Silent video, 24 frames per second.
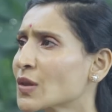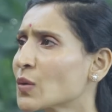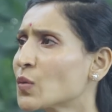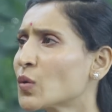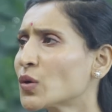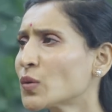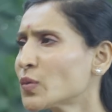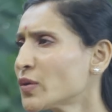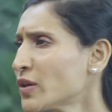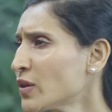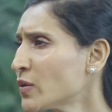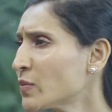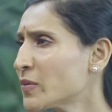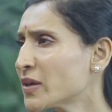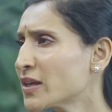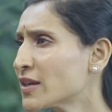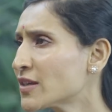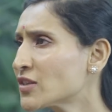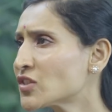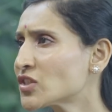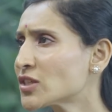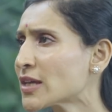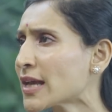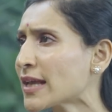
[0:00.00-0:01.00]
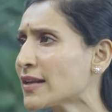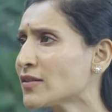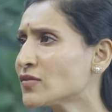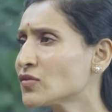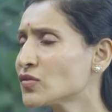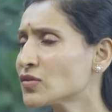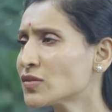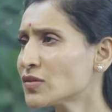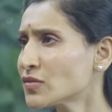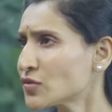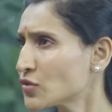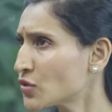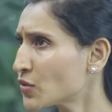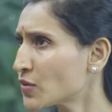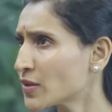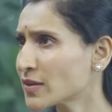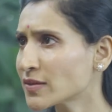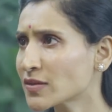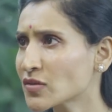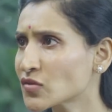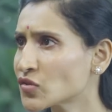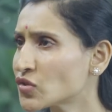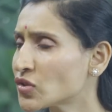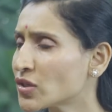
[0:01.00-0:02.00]
What were your biggest challenges during
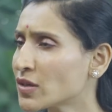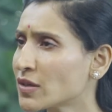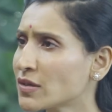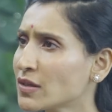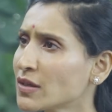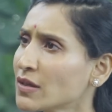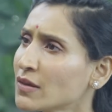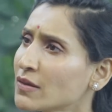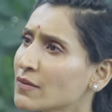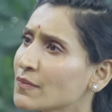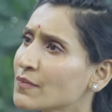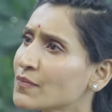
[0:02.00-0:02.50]
this journey